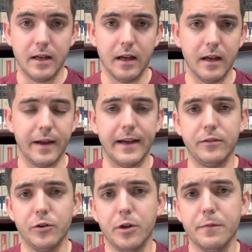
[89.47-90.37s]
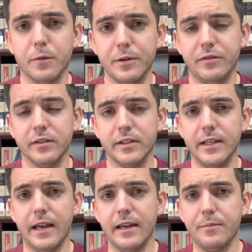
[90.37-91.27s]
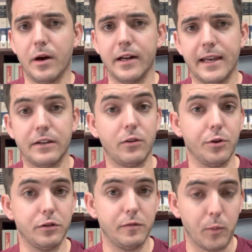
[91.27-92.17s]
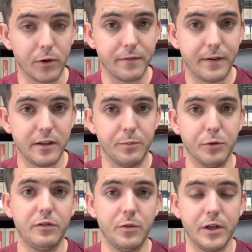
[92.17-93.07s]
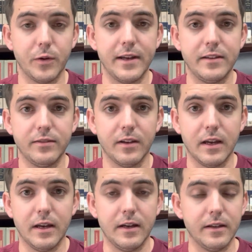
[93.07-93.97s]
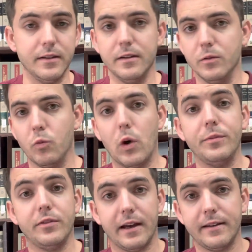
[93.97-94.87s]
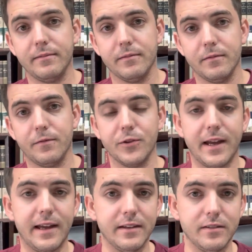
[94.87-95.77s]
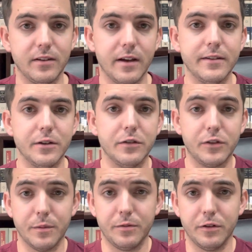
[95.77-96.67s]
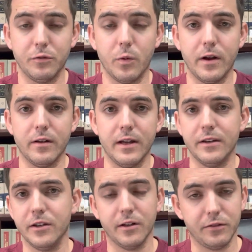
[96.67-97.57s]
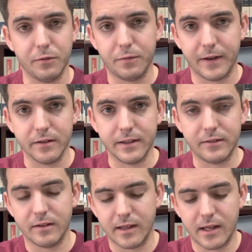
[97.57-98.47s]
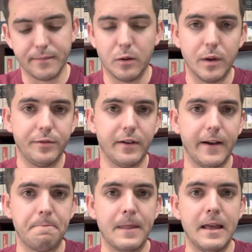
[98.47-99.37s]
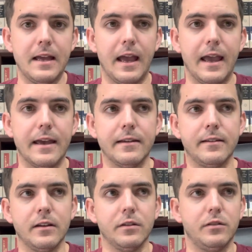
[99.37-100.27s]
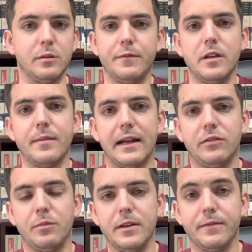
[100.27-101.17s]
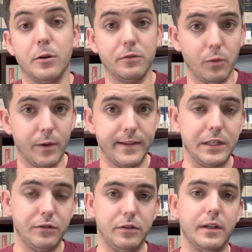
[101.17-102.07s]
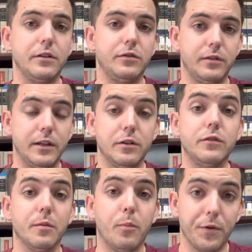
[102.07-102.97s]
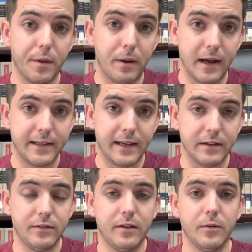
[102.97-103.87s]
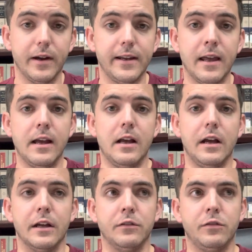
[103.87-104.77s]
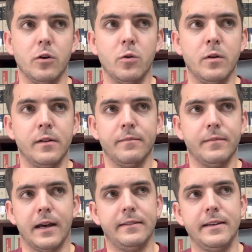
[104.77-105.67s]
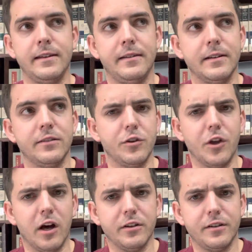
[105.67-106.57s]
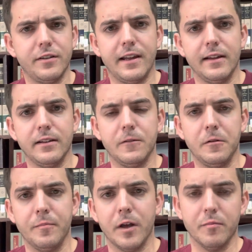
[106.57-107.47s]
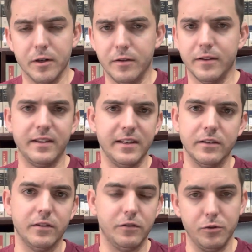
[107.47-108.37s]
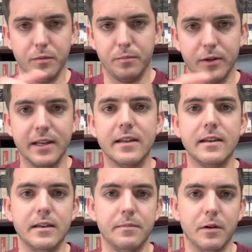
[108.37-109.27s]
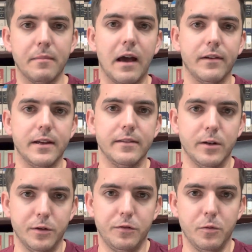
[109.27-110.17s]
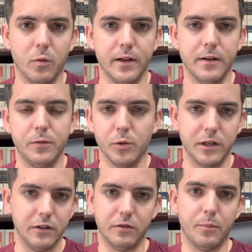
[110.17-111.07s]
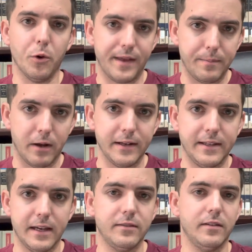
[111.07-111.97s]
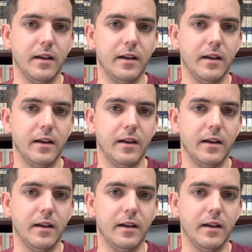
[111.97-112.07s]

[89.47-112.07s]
Uh, I took over recently a podcast called Exploring Faith, Pursuing Grace. The website for that is uh, in the description as well. You can also find the links to that on my website. And some of them asked me if there was a way they, they, they could support the podcast, right? And so I think it's a dollar to download, uh, but the thing is, is you can put any amount in there that you want if you wanted to support that podcast.